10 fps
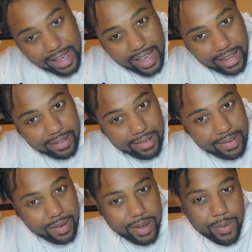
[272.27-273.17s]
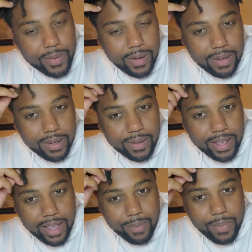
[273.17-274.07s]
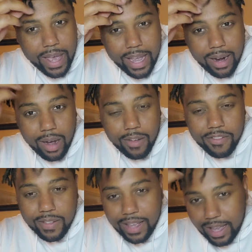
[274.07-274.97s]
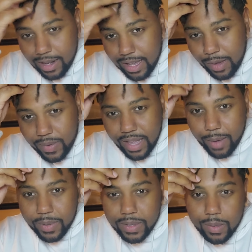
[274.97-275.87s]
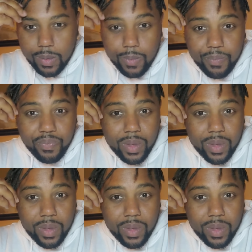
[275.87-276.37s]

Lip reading: And so it paid off, and he was able to